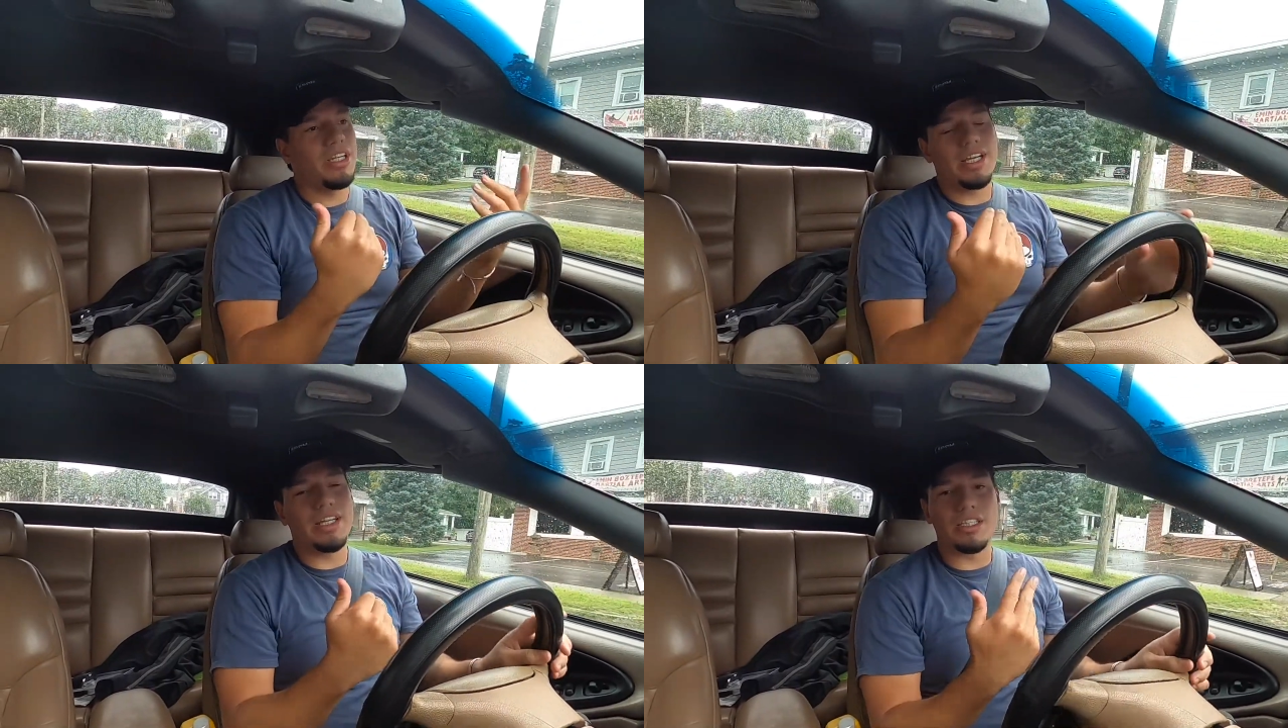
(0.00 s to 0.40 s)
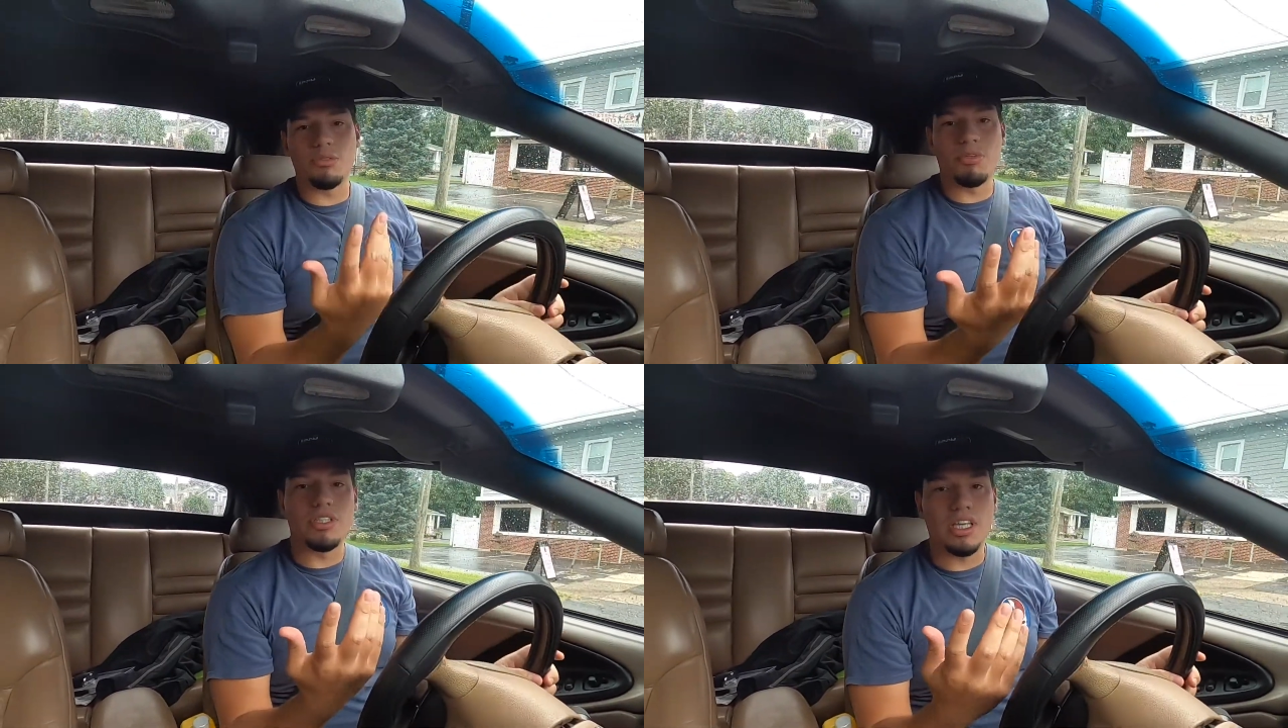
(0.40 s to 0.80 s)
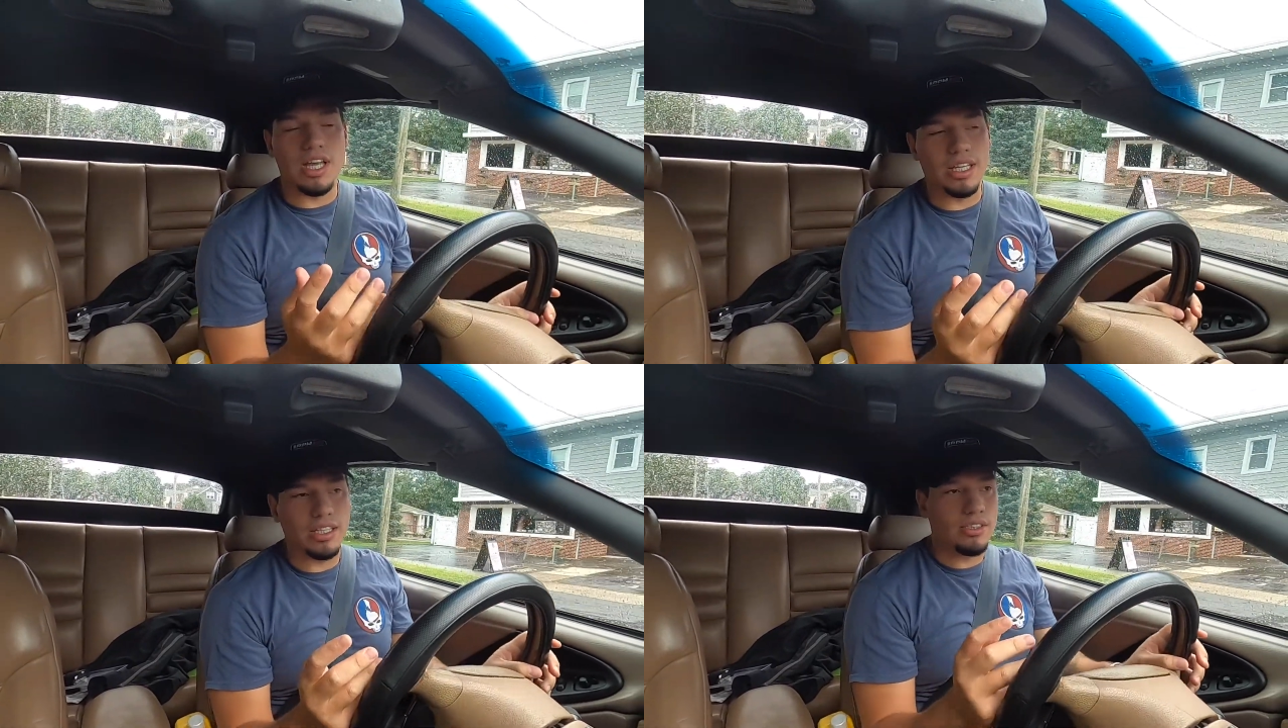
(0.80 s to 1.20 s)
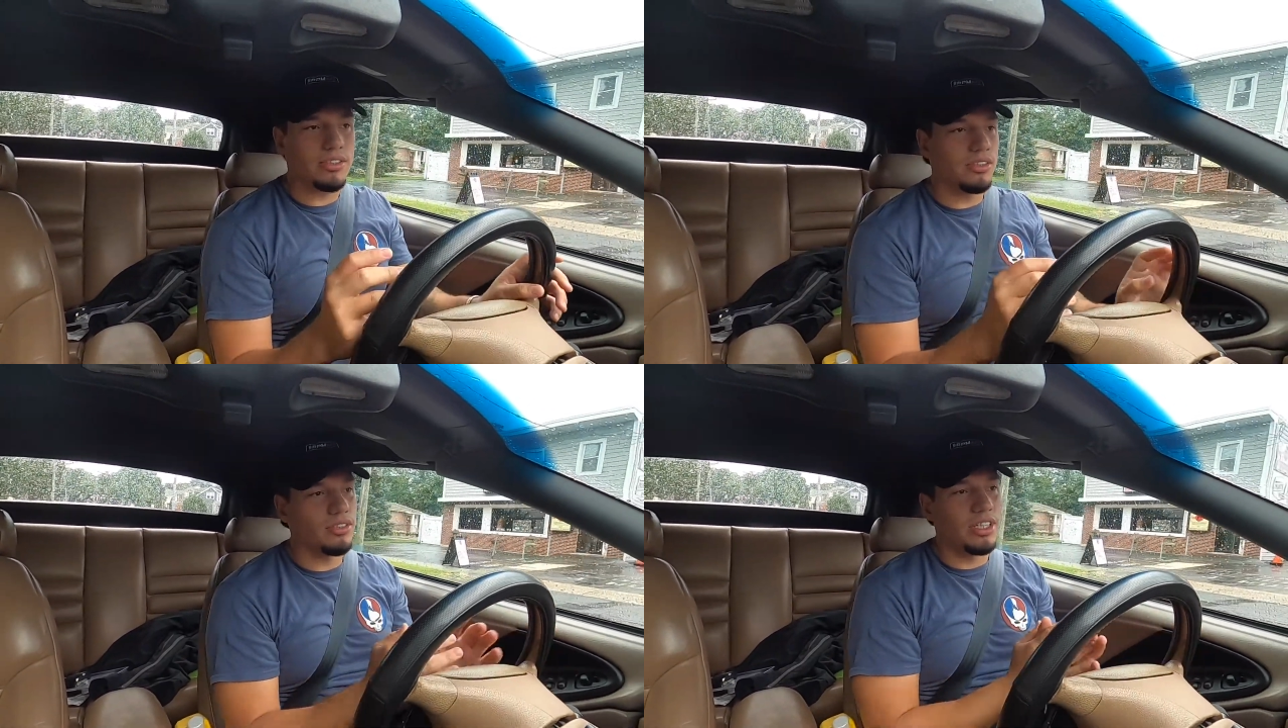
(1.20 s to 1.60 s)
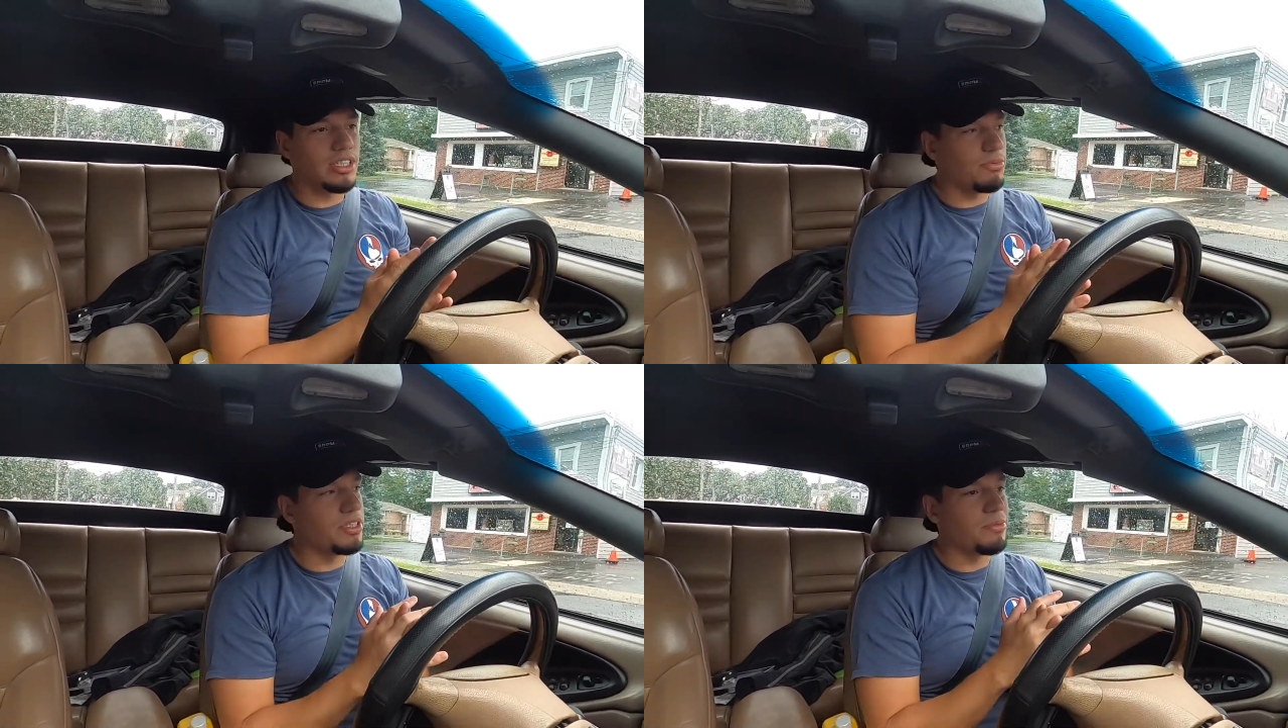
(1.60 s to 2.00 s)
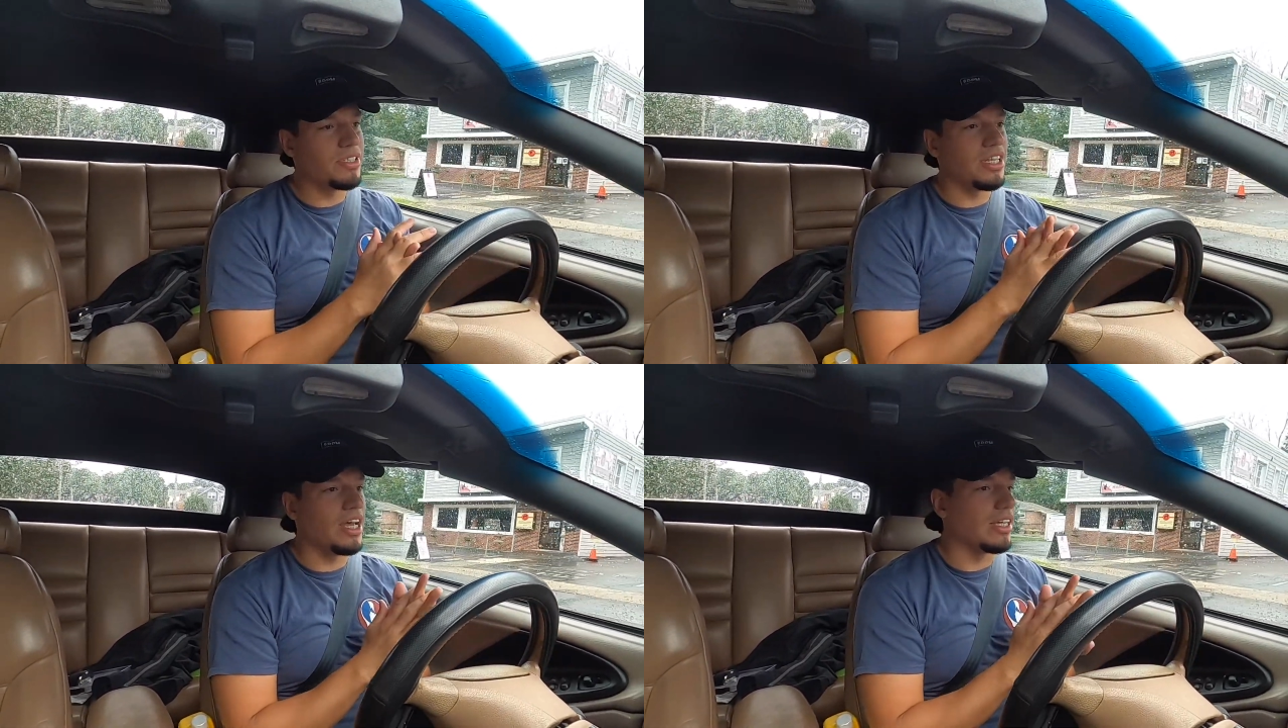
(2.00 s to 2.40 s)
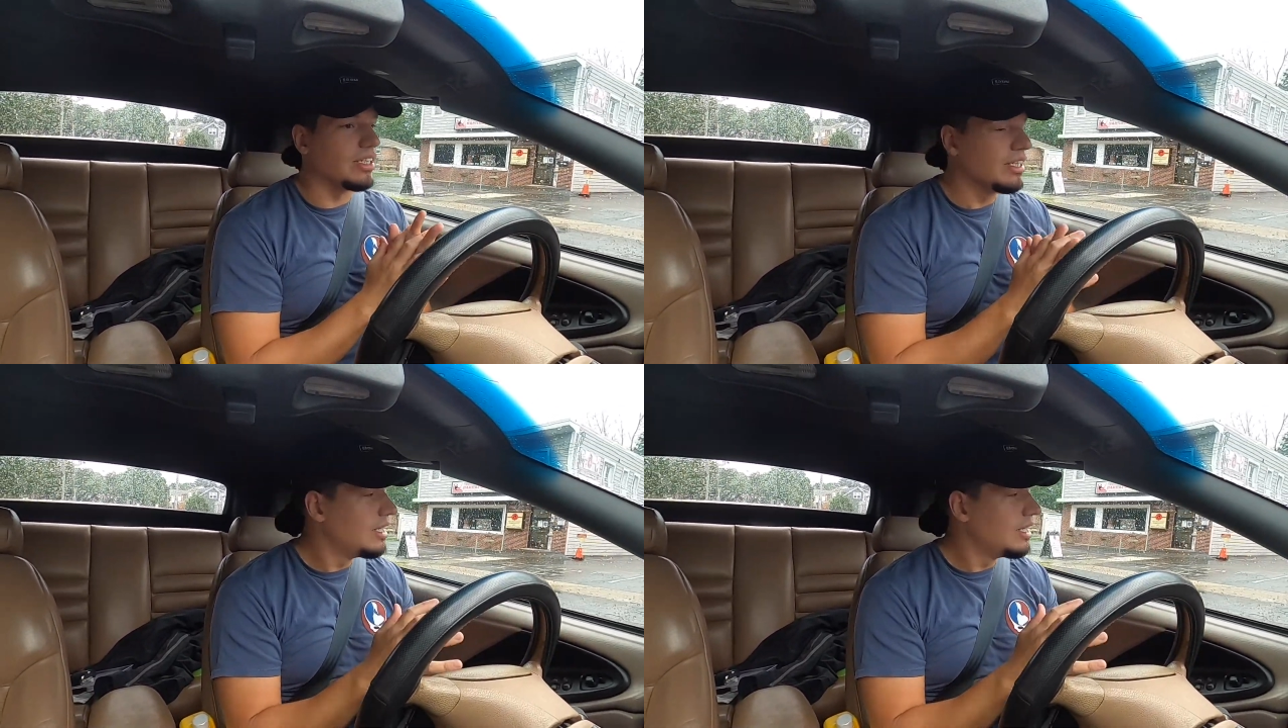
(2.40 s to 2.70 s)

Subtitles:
I guess it's been slacking. It's been slacking.